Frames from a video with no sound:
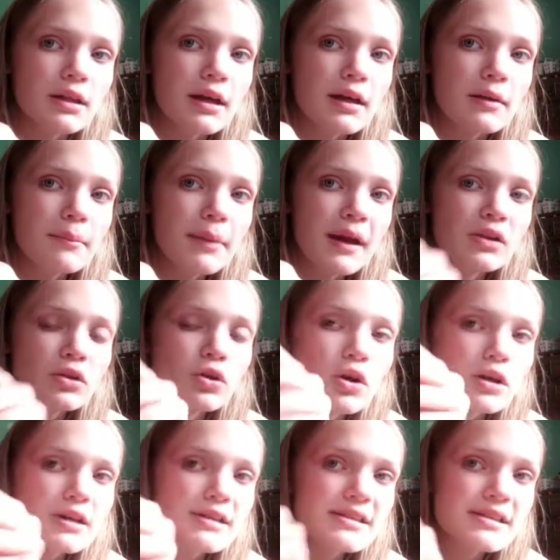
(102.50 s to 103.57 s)
uh, by
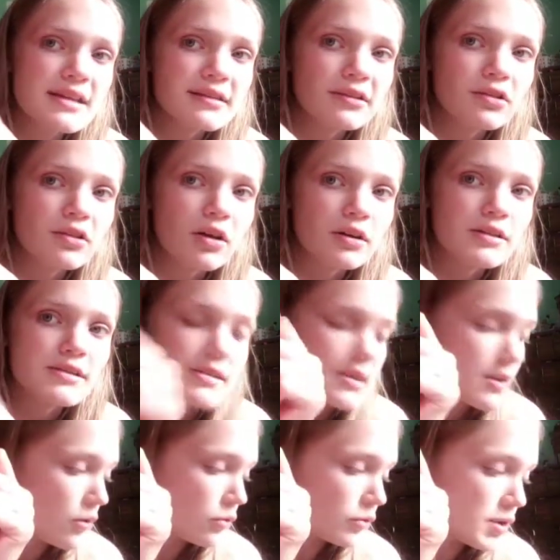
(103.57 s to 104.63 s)
looks, it looks
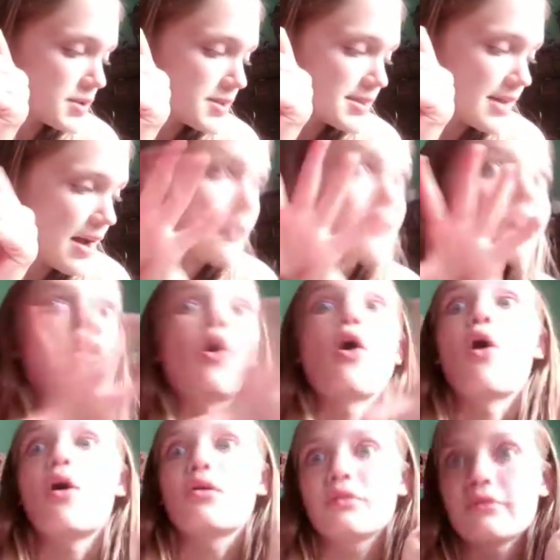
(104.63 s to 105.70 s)
the oldest out of
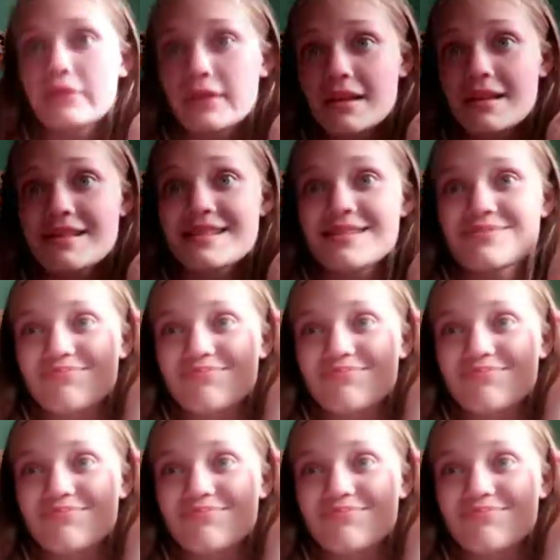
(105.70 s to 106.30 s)
all of these.